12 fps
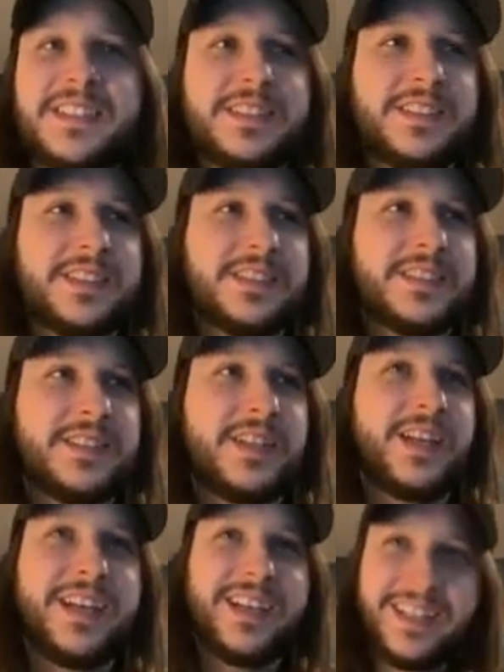
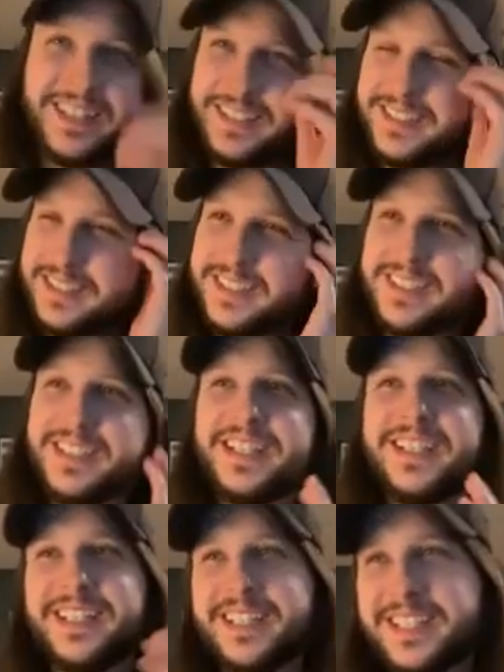
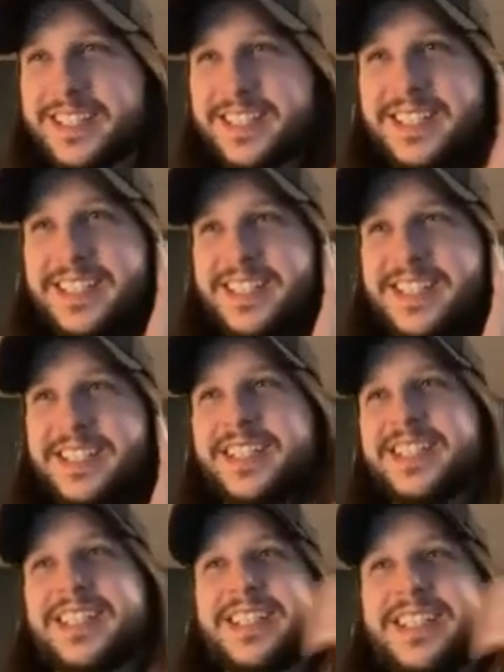
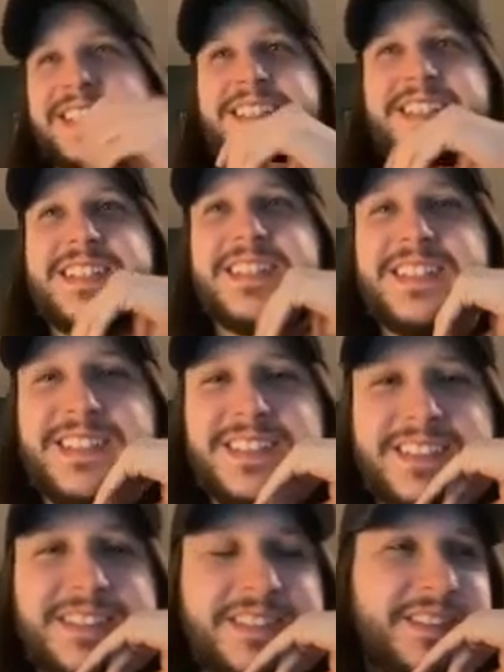
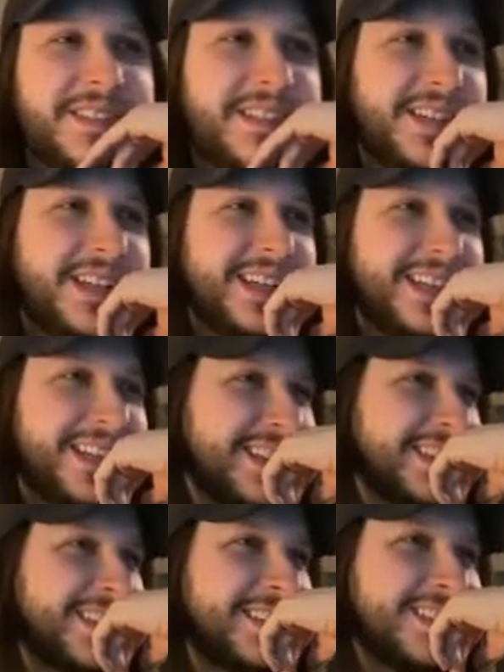
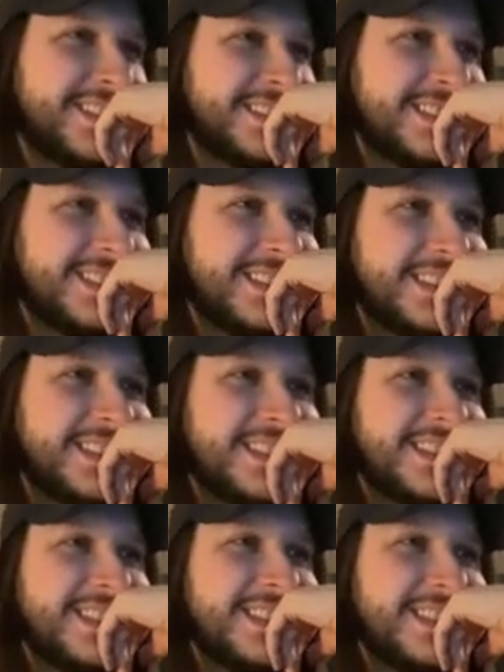
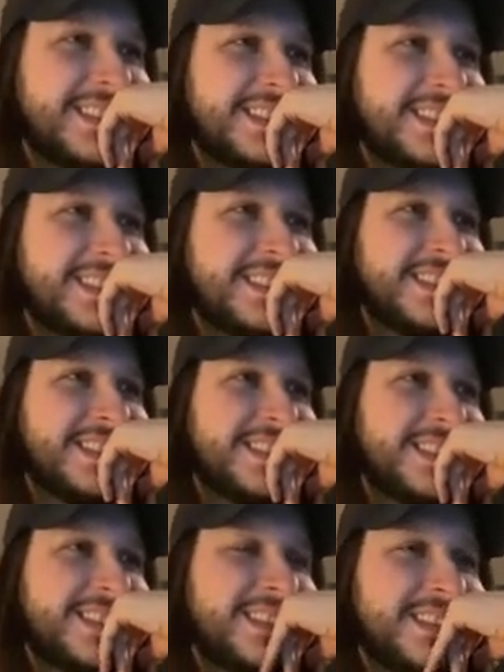
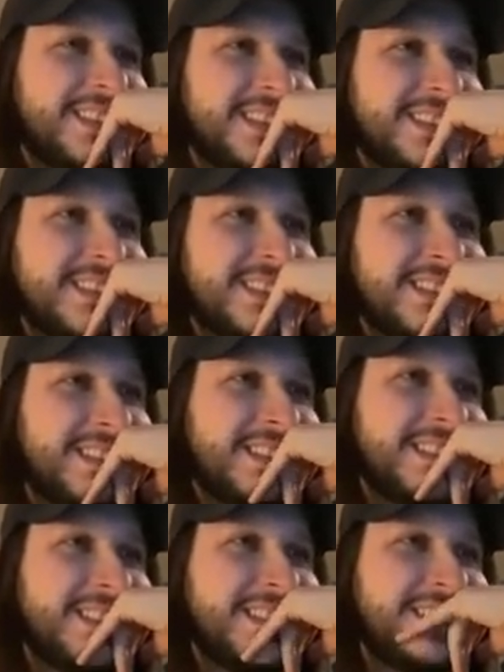This person isn't speaking.